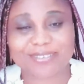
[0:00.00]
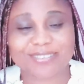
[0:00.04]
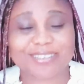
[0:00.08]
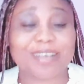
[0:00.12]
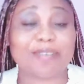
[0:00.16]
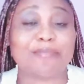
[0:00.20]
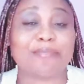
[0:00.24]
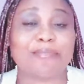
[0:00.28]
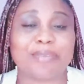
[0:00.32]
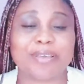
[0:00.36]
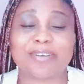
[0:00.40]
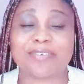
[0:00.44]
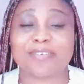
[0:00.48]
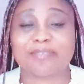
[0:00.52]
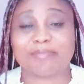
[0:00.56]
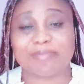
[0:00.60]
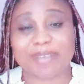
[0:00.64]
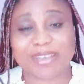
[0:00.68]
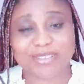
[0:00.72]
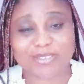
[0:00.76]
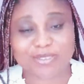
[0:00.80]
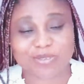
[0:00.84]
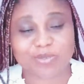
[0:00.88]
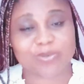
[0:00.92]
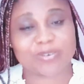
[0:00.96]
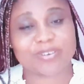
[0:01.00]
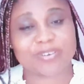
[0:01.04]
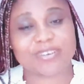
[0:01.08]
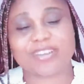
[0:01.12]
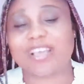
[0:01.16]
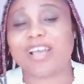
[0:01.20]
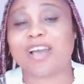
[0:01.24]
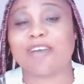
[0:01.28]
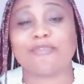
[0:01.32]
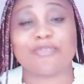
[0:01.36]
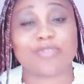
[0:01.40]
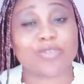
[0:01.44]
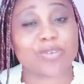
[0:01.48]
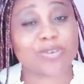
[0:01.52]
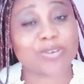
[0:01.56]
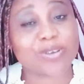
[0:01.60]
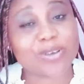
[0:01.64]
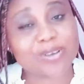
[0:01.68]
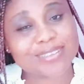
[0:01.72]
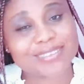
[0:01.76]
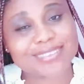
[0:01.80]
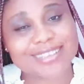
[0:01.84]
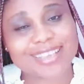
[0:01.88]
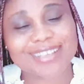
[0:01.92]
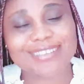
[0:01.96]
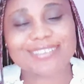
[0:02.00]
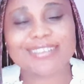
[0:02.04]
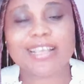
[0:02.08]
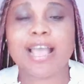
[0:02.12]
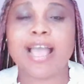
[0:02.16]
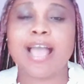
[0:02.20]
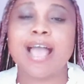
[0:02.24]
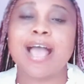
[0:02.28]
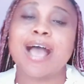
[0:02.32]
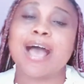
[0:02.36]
That bell reminds you already have new content.